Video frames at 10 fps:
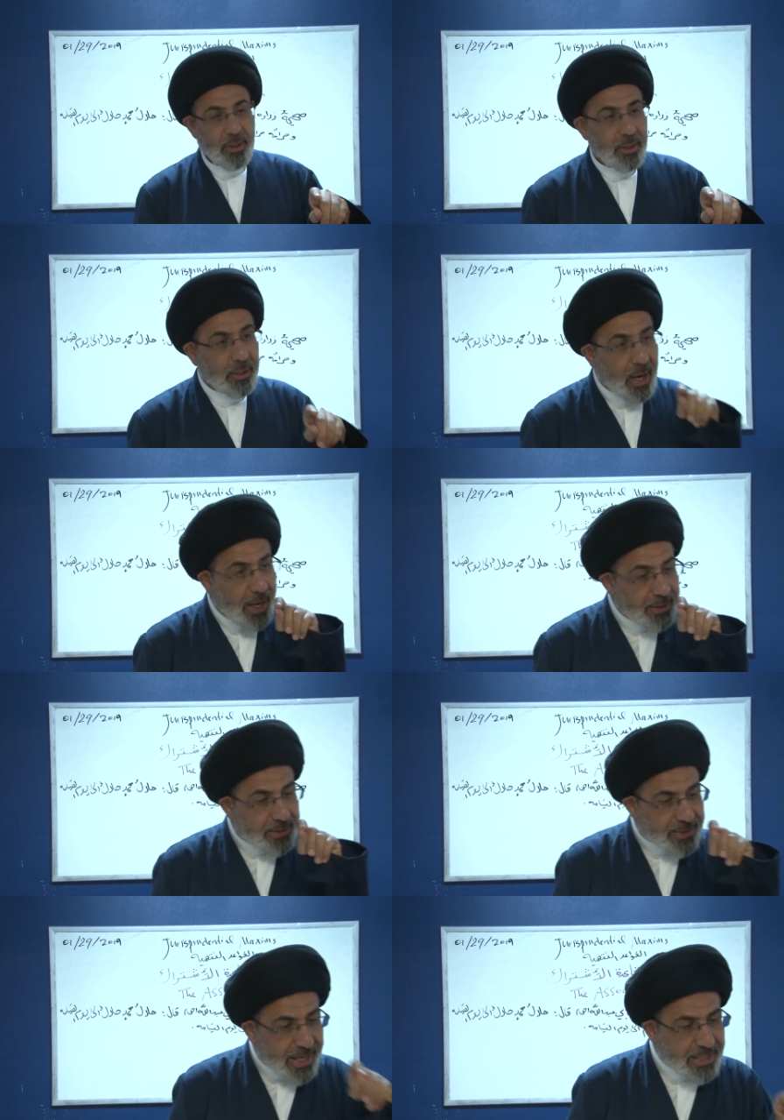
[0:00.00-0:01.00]
God
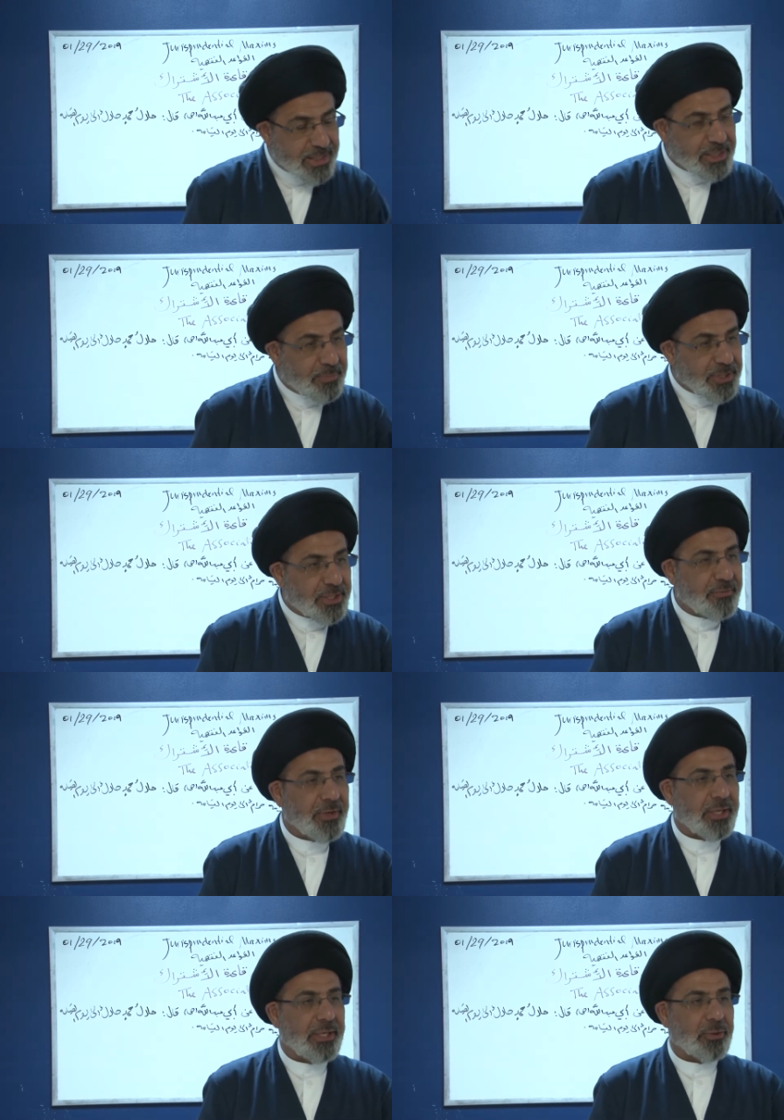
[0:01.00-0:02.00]
says
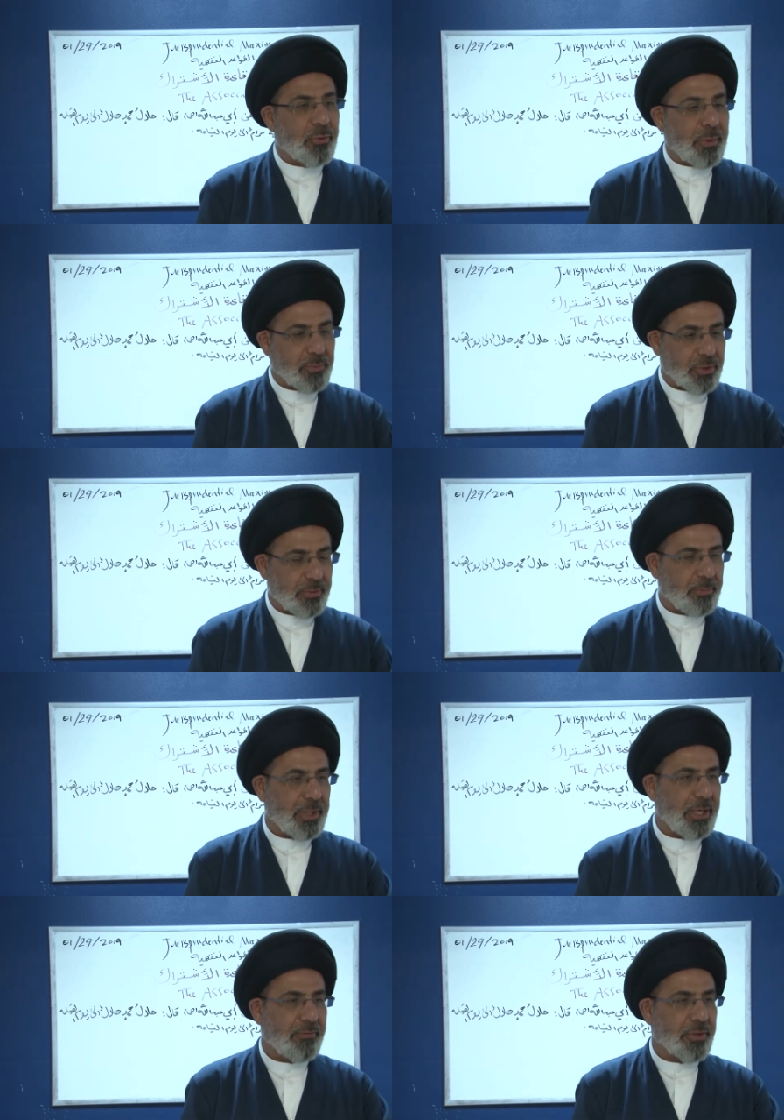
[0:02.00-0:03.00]
specifically to the
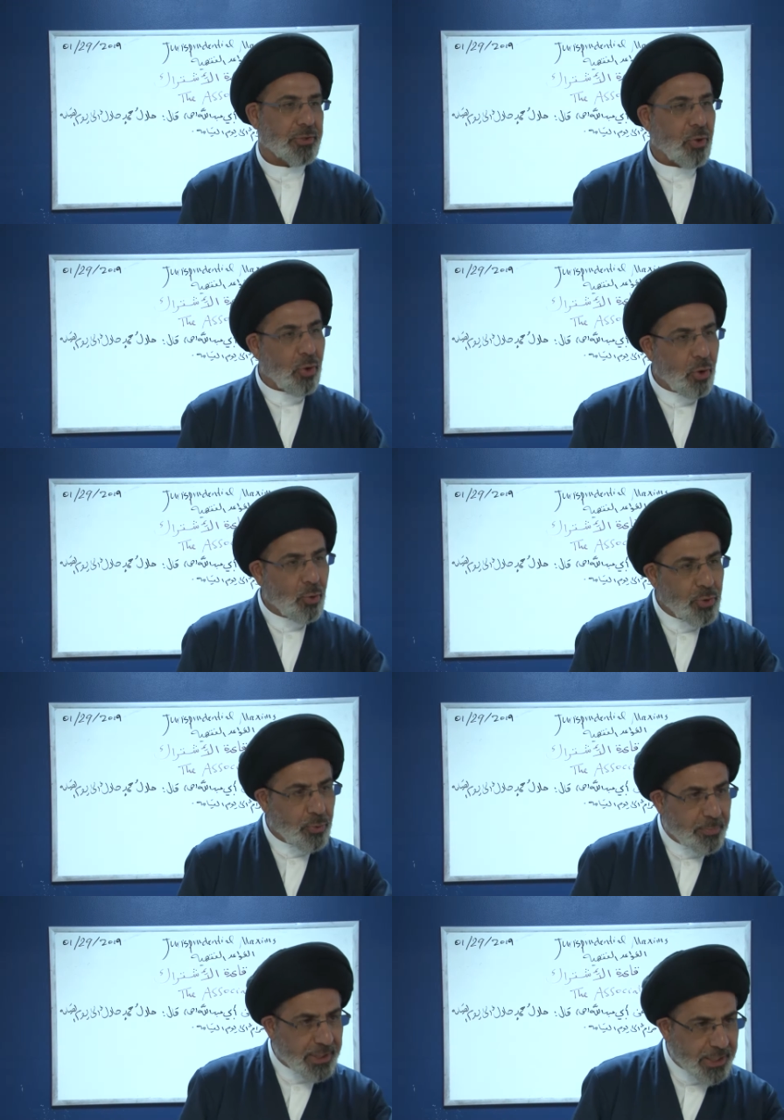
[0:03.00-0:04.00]
believers, "Oh, who you
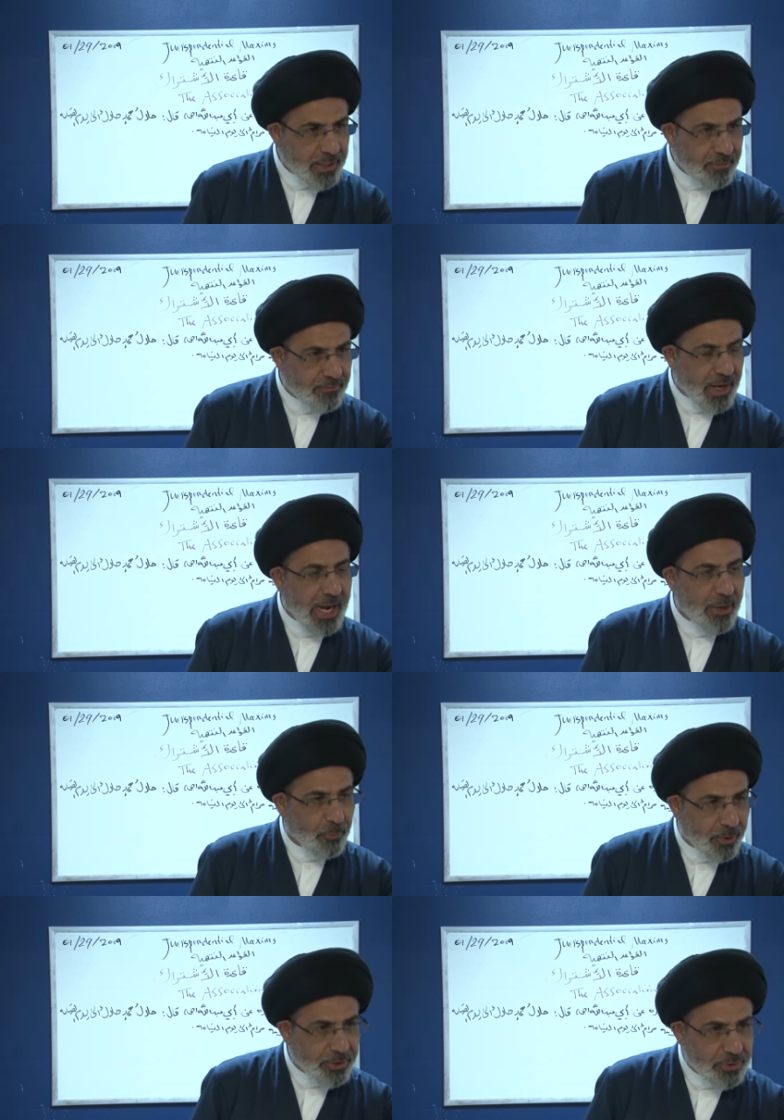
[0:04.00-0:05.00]
believe, I
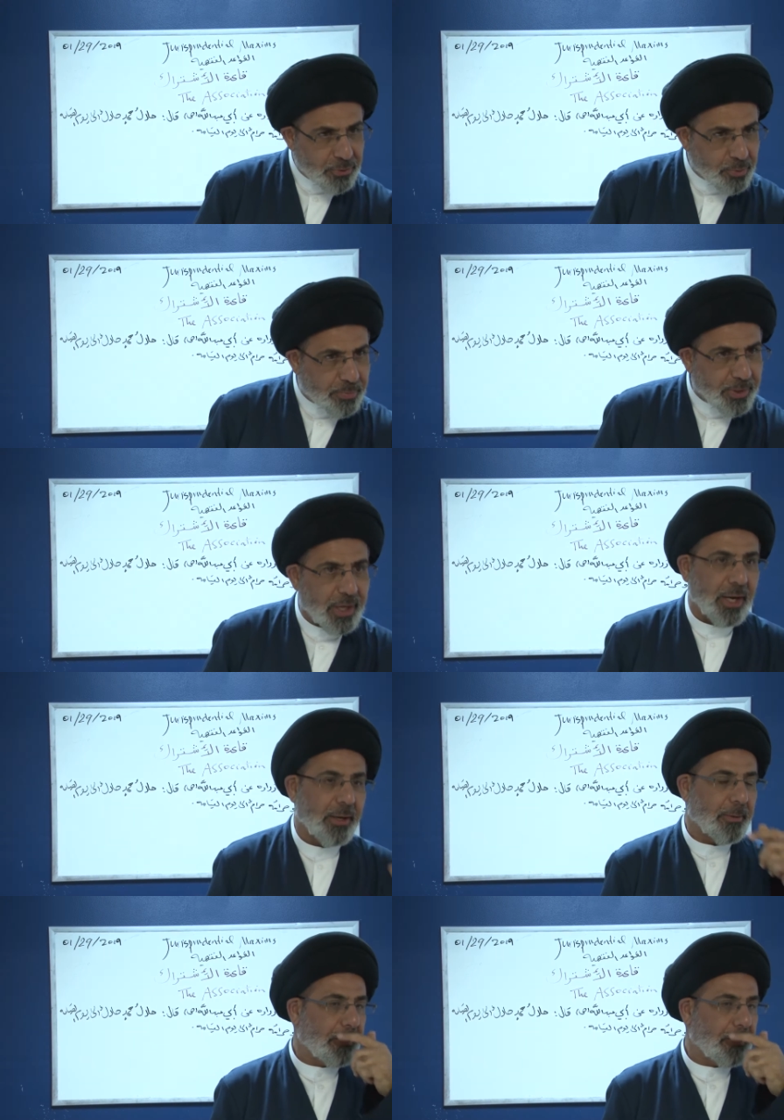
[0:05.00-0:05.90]
want you to pray."